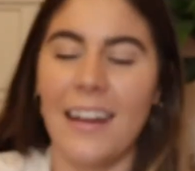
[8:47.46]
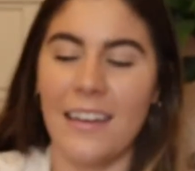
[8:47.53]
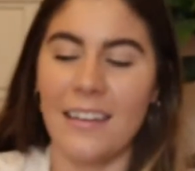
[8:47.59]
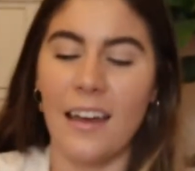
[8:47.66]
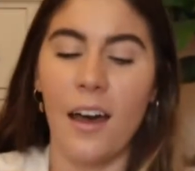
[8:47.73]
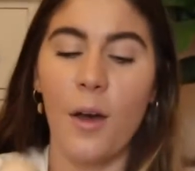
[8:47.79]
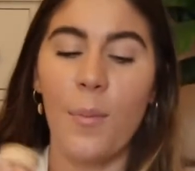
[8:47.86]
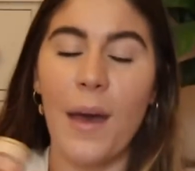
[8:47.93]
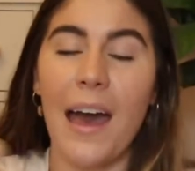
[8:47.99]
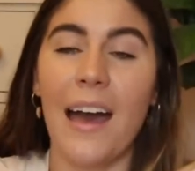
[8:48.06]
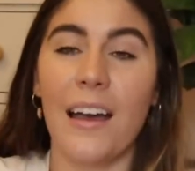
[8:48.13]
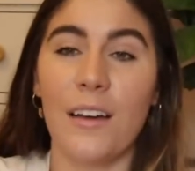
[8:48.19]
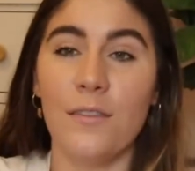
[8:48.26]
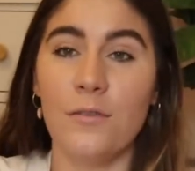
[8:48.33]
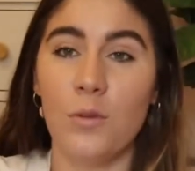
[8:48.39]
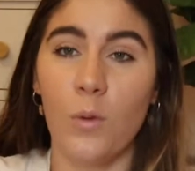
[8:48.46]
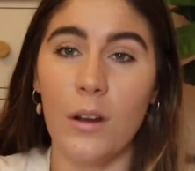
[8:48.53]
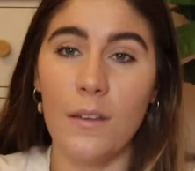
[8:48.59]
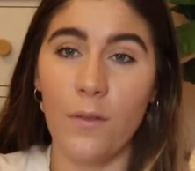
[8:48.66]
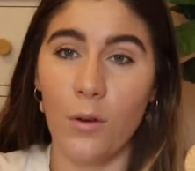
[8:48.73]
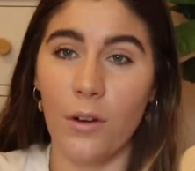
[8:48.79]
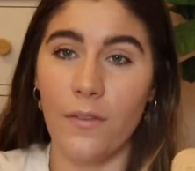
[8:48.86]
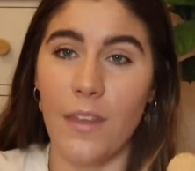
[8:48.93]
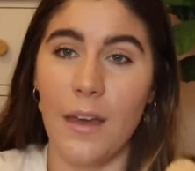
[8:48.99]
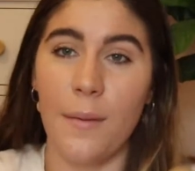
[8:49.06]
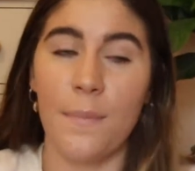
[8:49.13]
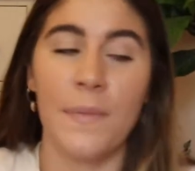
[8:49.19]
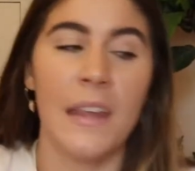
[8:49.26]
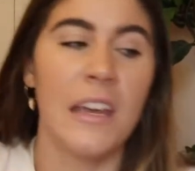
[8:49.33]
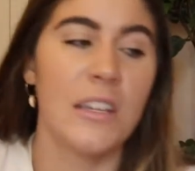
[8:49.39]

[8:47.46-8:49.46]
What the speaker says: I got a pack of 24 of them.